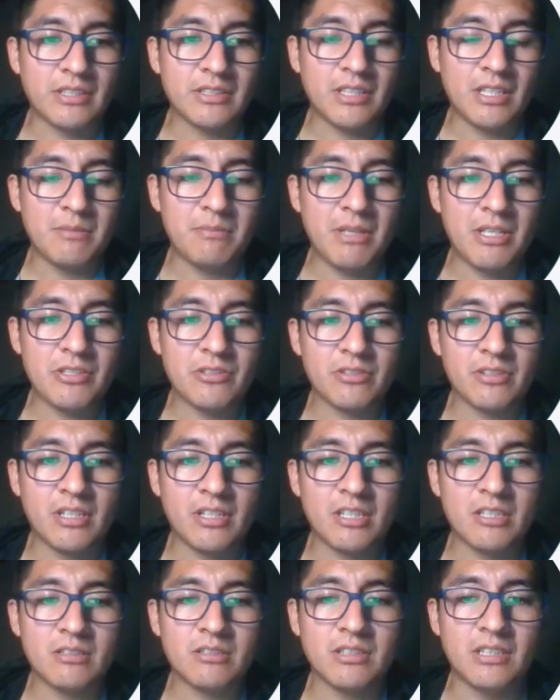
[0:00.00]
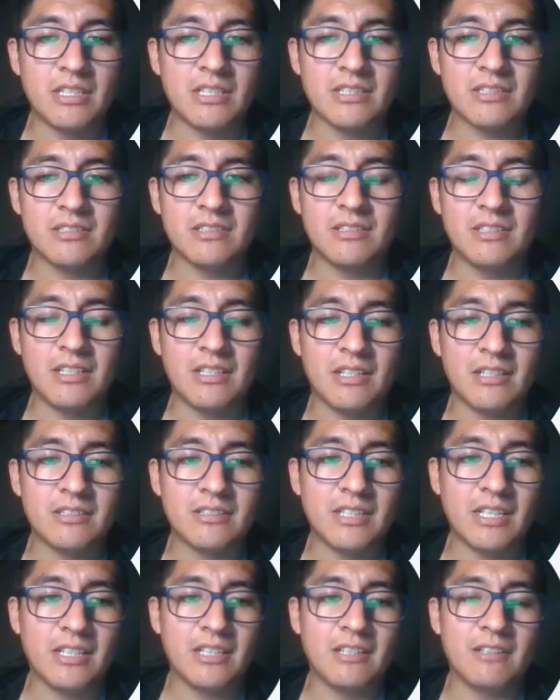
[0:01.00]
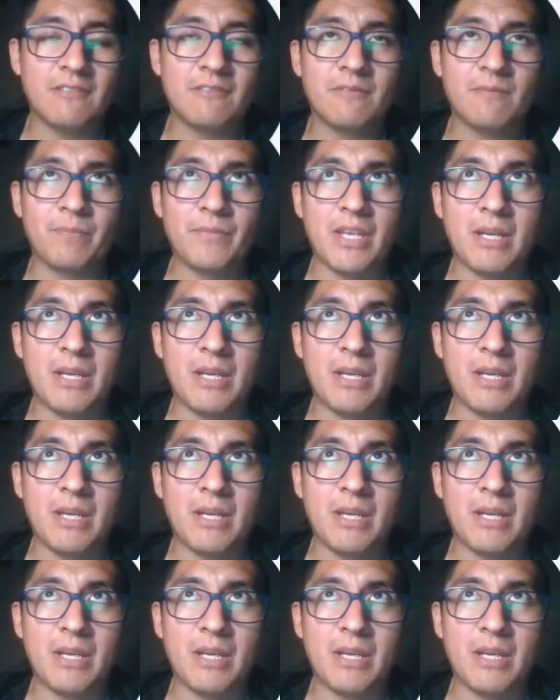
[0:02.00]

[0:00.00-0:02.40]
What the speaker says: As I mentioned, is the taking